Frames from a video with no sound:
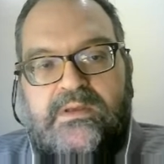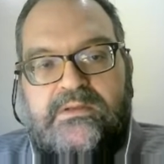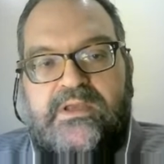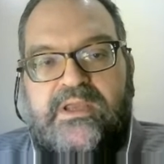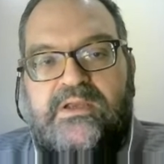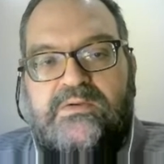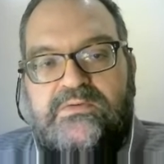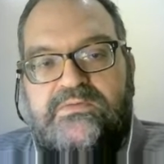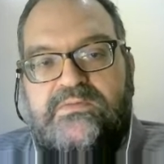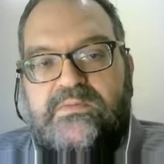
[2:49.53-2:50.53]
The
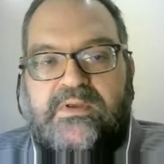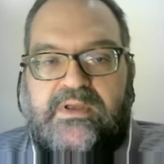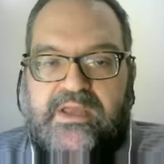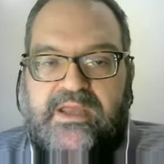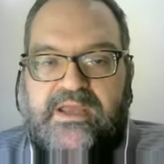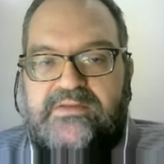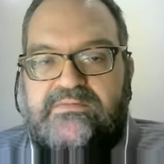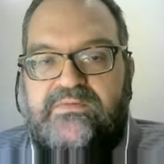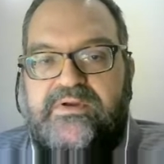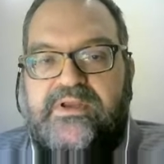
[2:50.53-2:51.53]
angles had
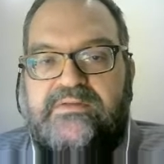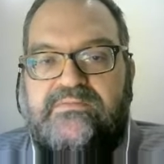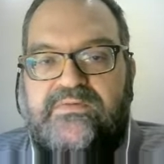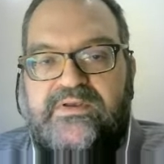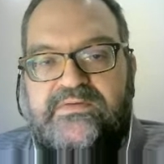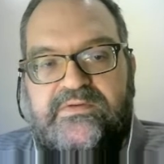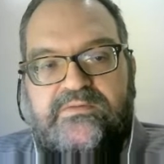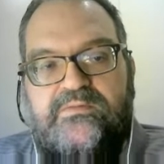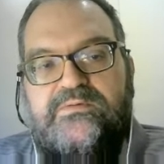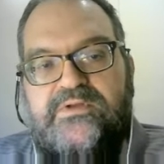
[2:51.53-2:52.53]
free and fixed
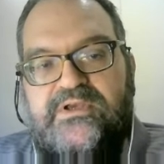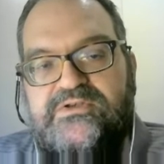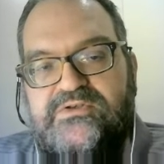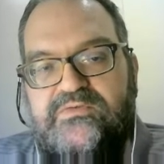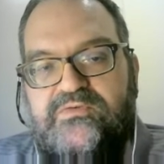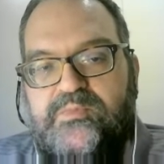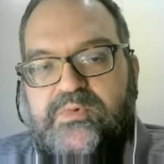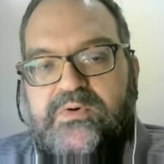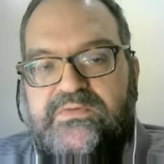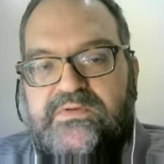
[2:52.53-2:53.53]
rotation
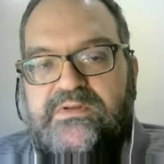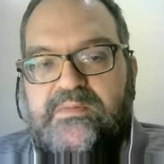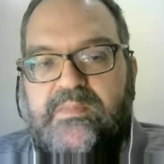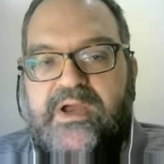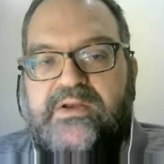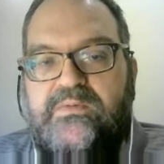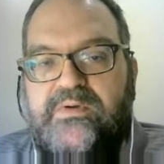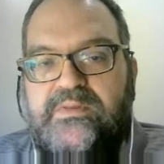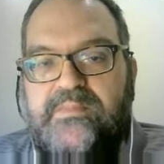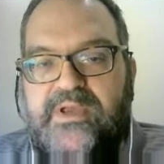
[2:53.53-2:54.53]
supports in the
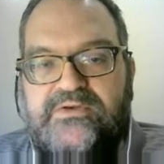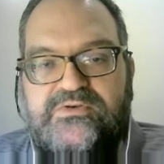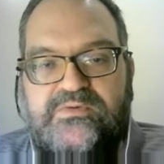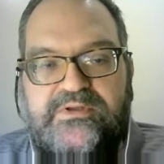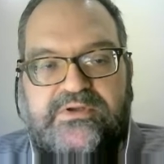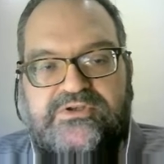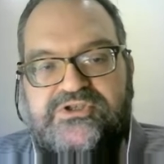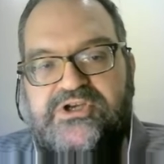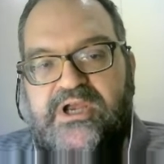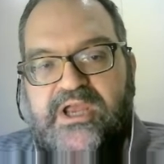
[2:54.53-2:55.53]
minor and major
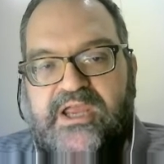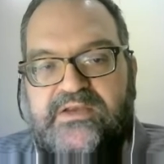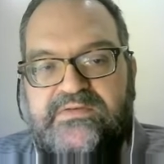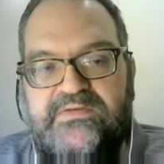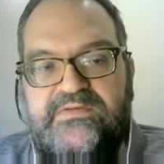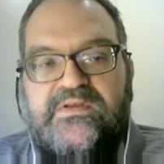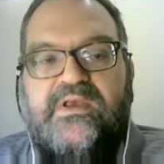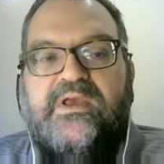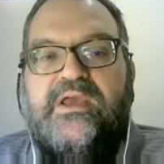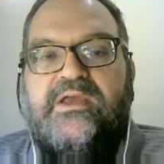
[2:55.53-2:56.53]
inertia axis,
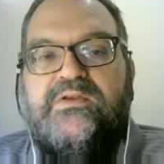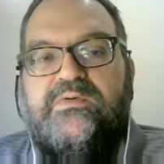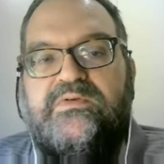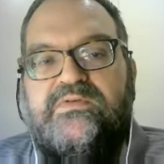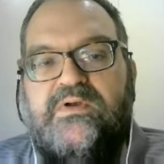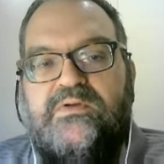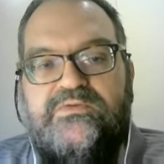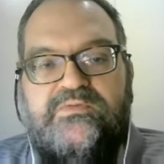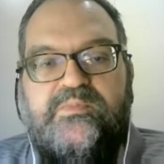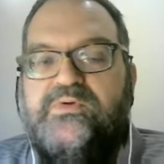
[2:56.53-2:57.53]
and the
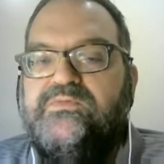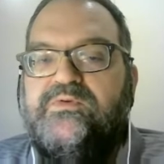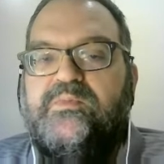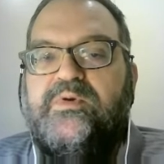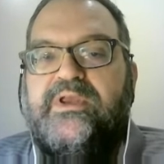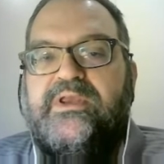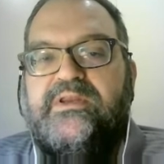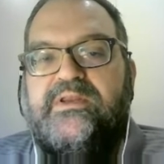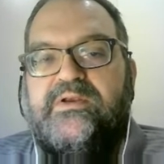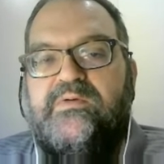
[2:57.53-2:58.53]
results proved to be
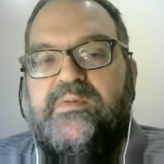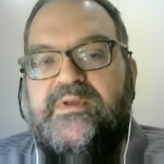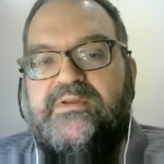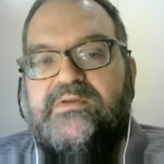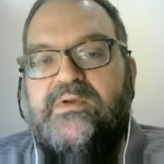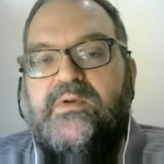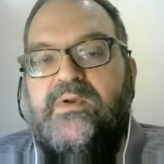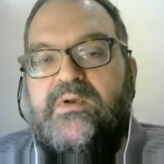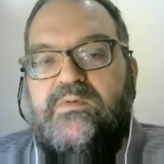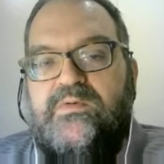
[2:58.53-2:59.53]
in agreement
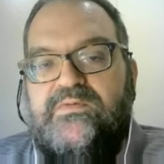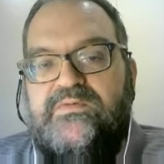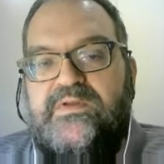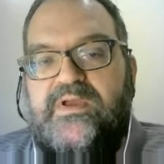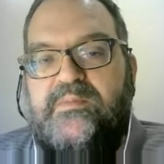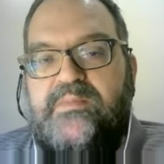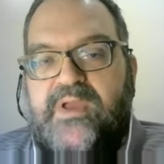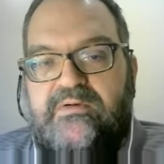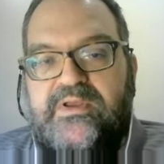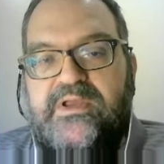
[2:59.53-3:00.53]
with the
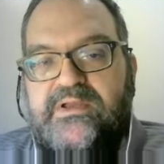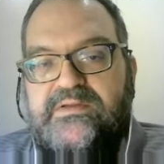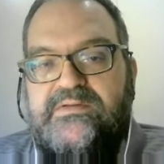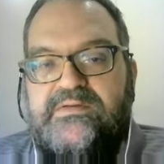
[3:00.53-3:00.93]
American